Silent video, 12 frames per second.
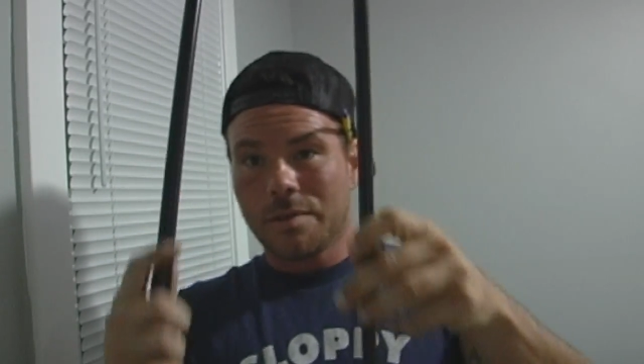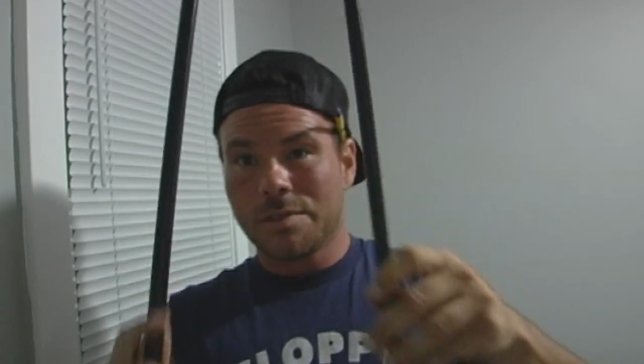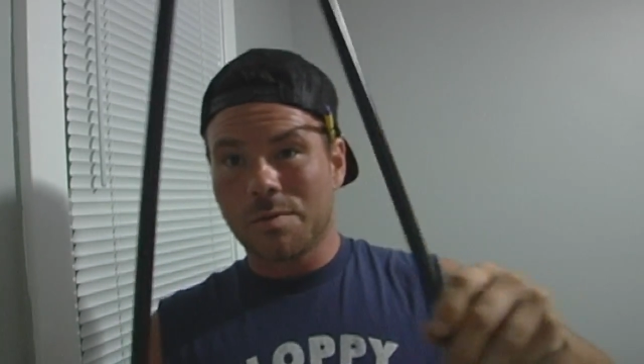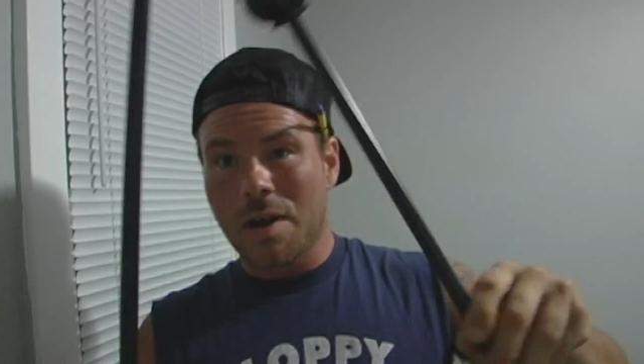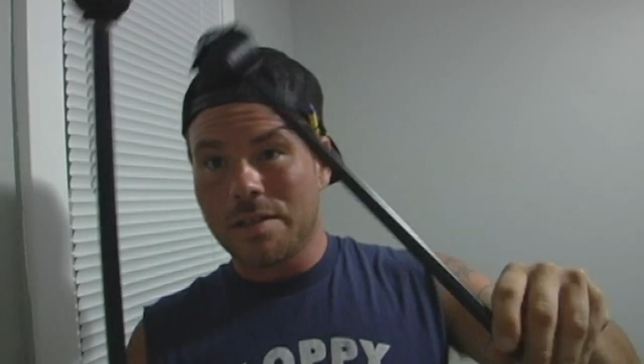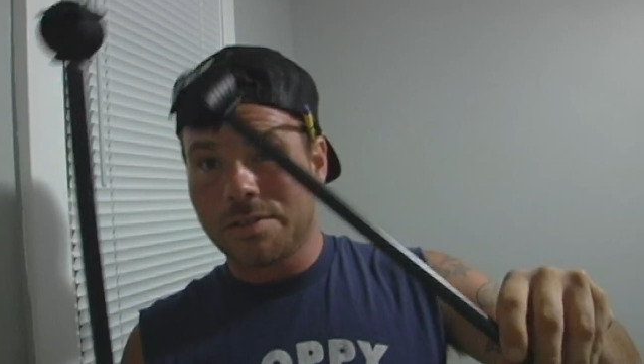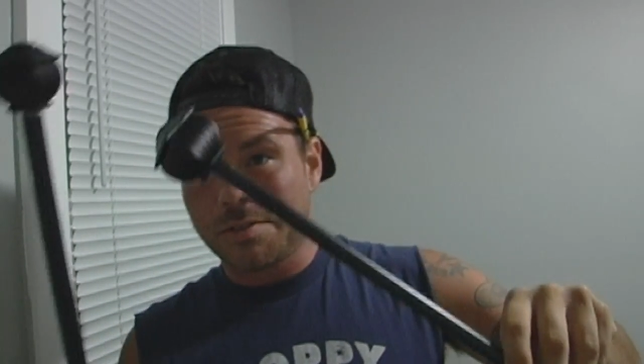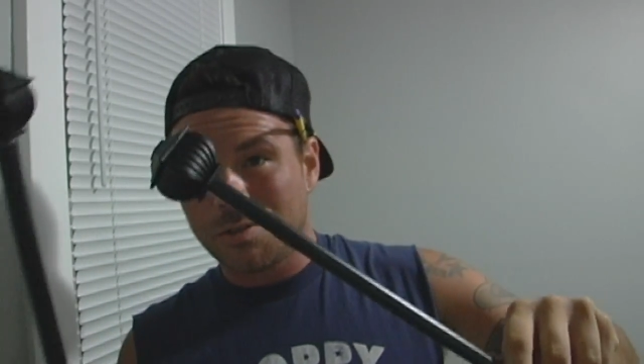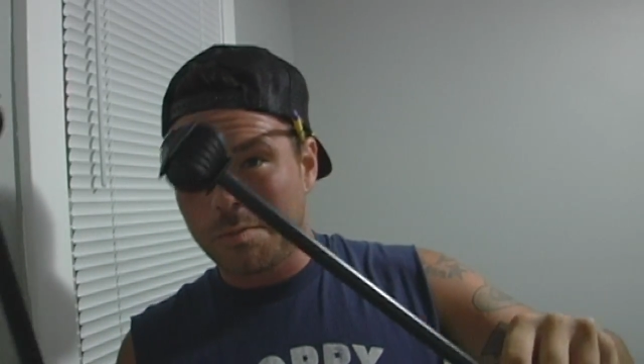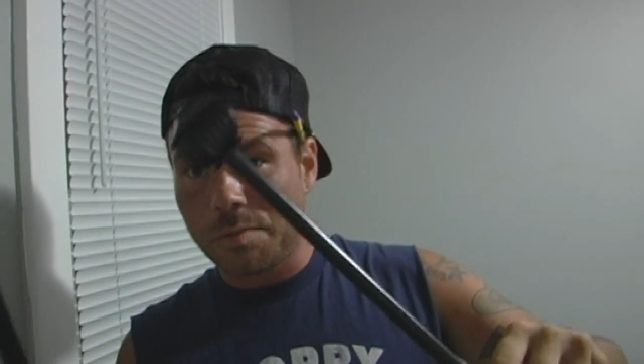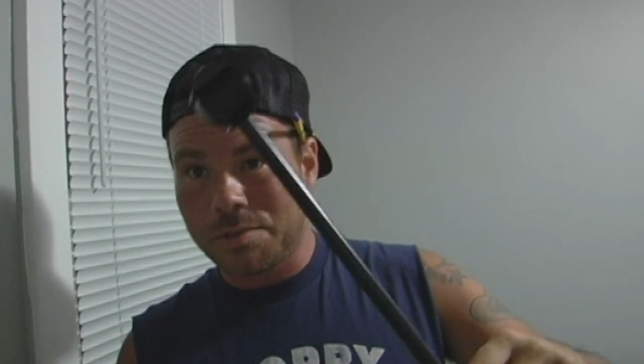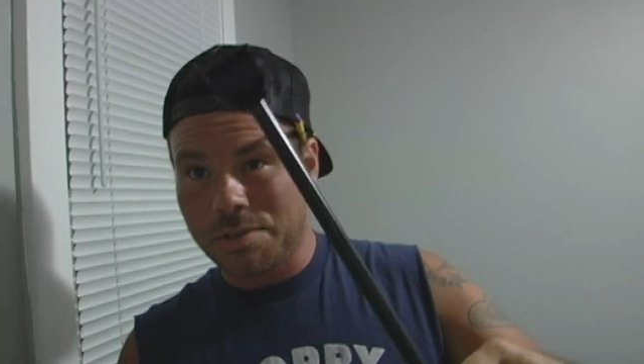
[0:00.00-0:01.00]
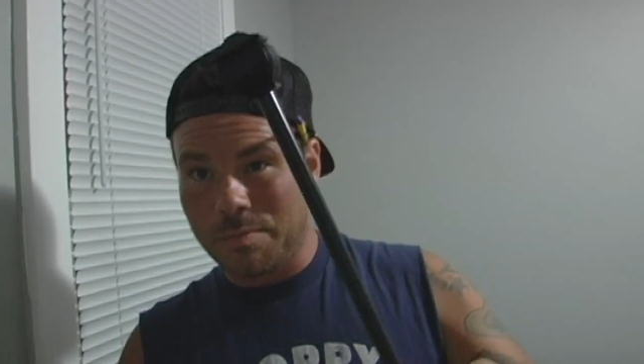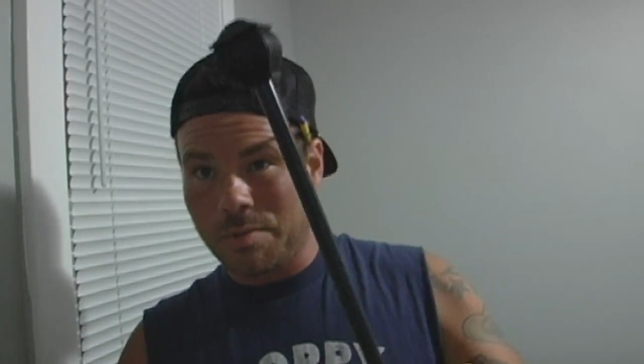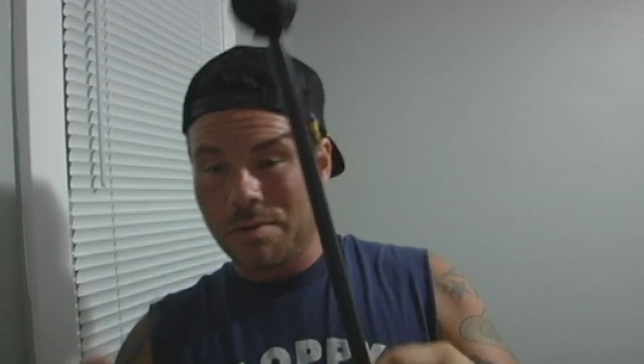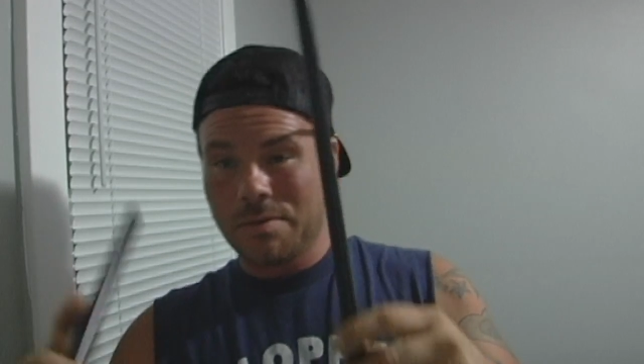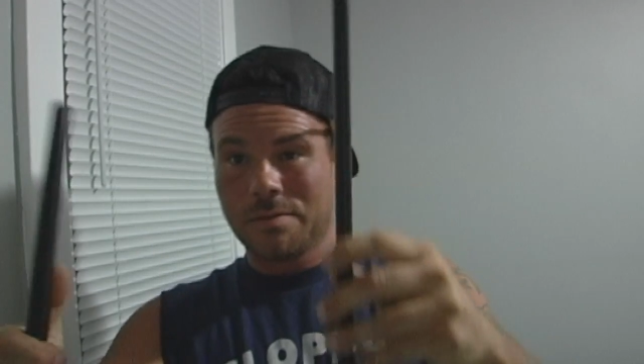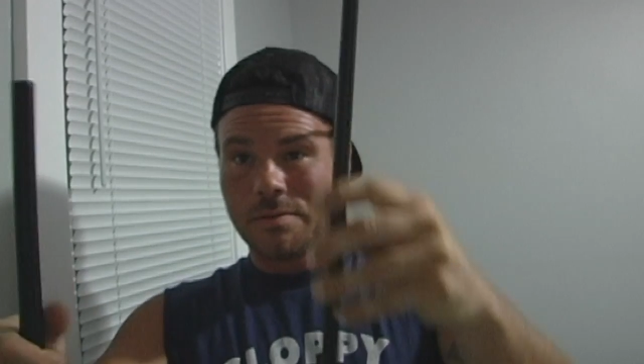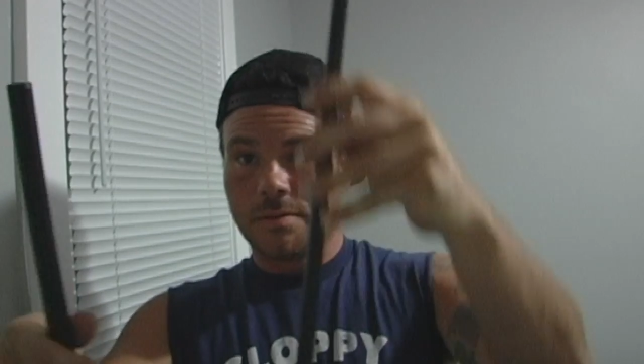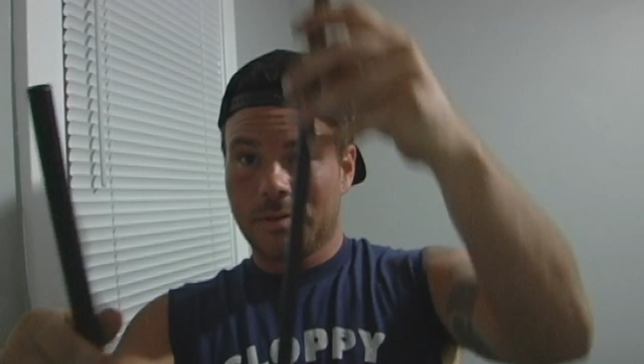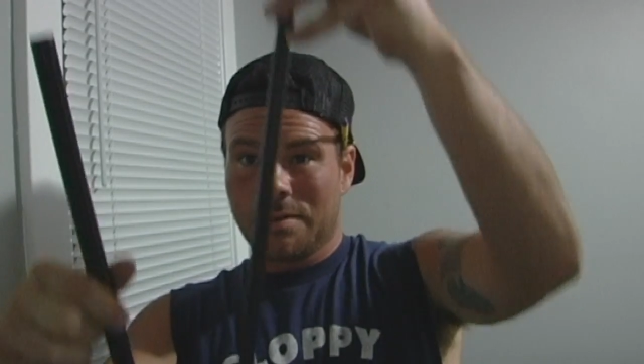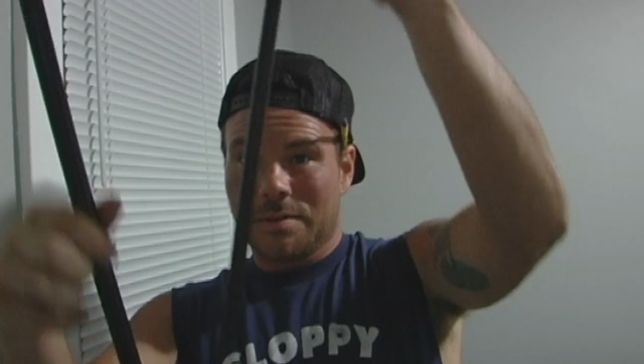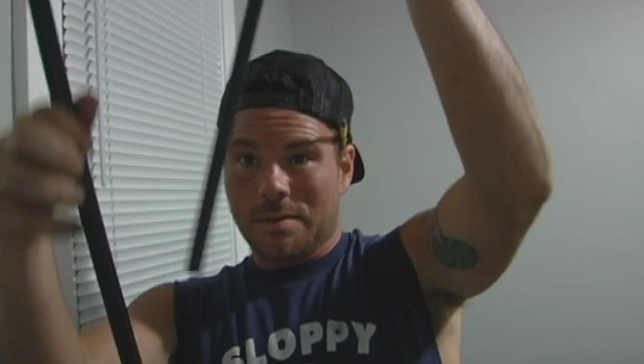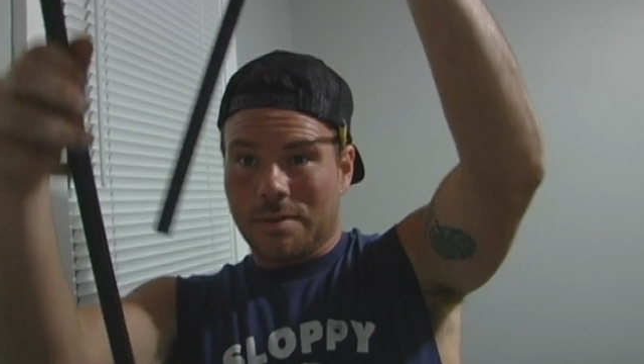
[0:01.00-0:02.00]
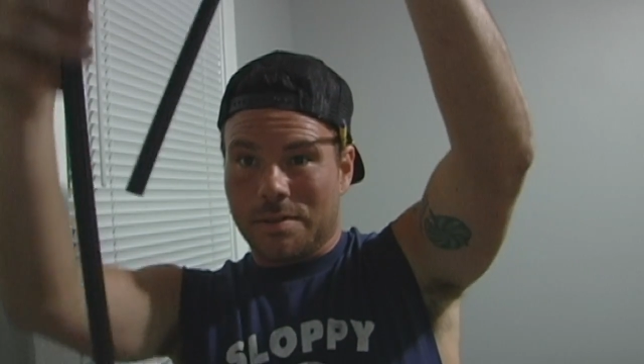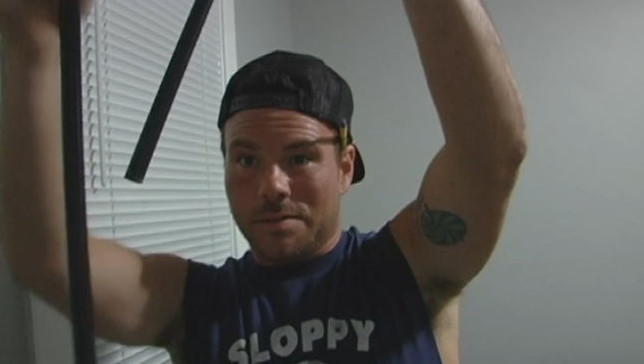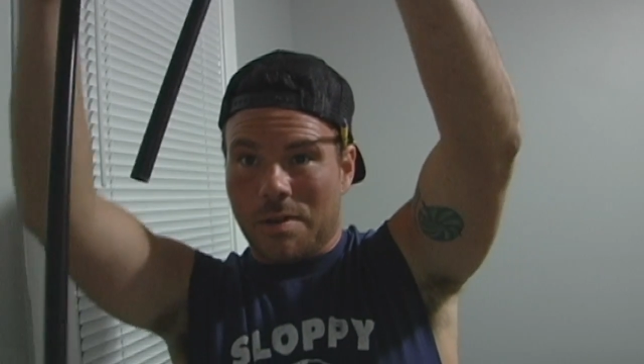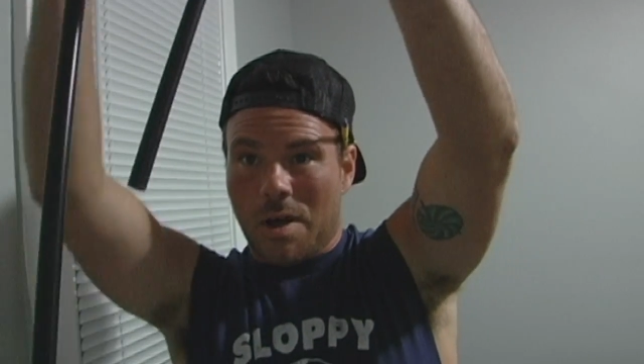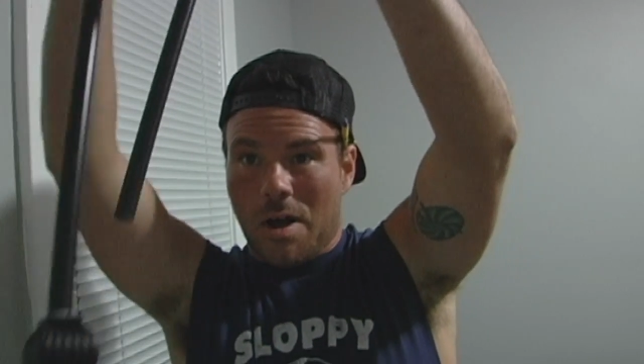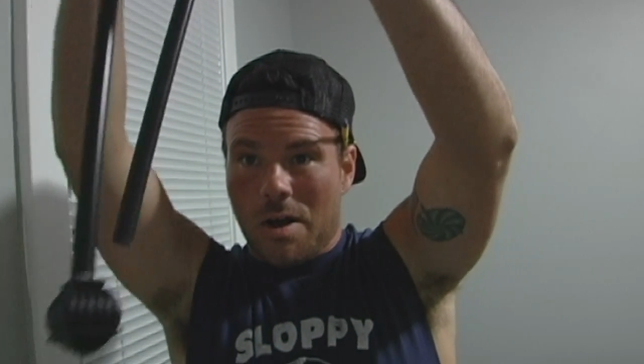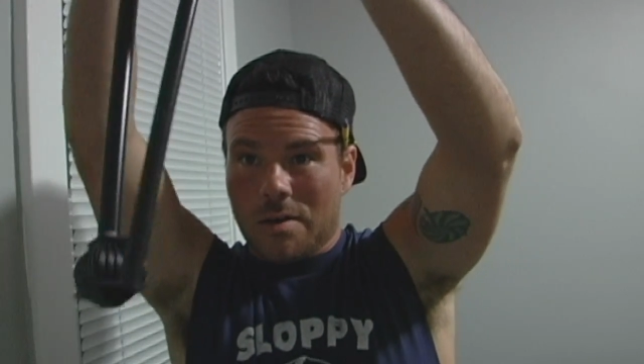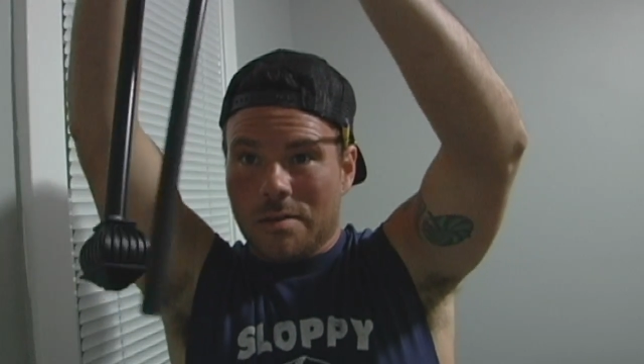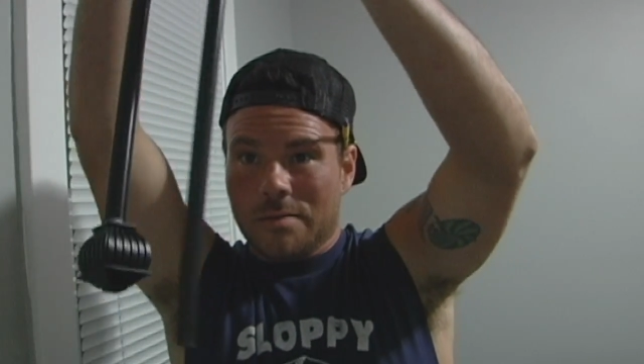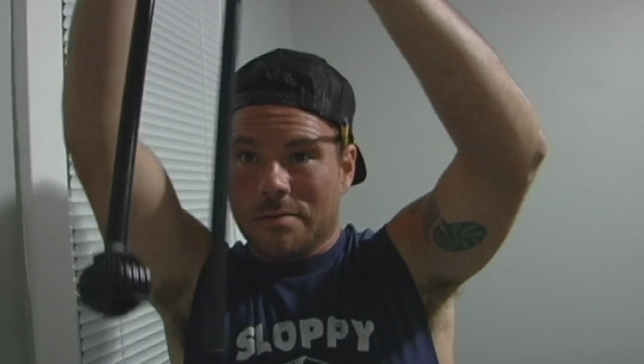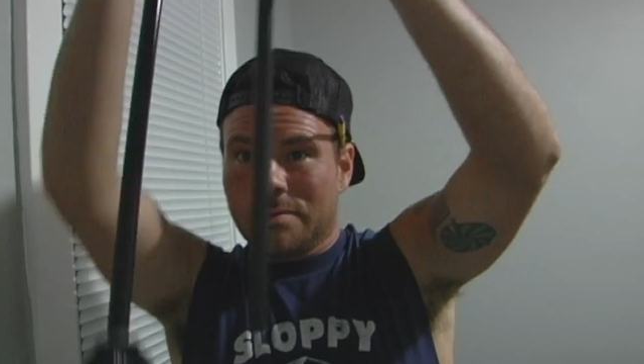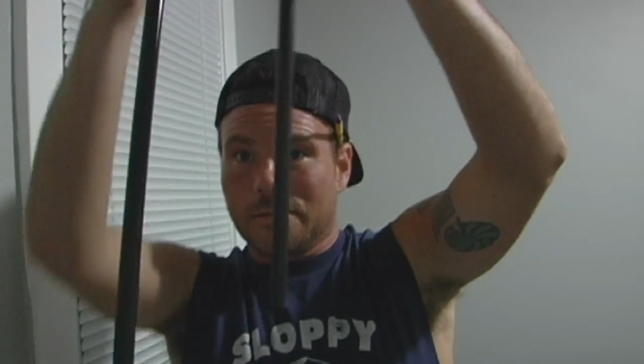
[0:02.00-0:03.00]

These rods are super simple. It's long,